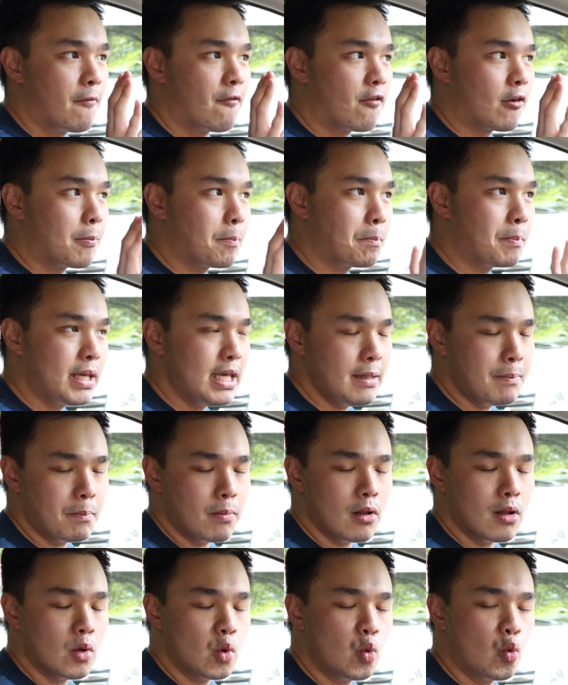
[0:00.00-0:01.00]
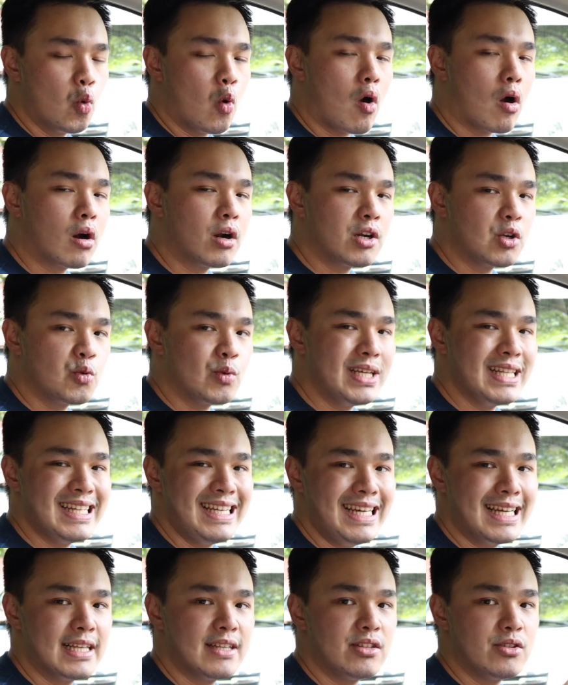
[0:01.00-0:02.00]
For people who aren't
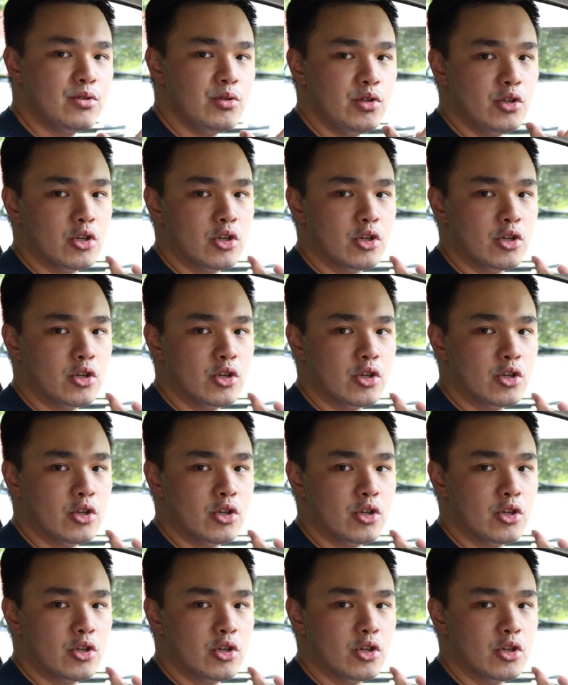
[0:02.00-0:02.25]
really into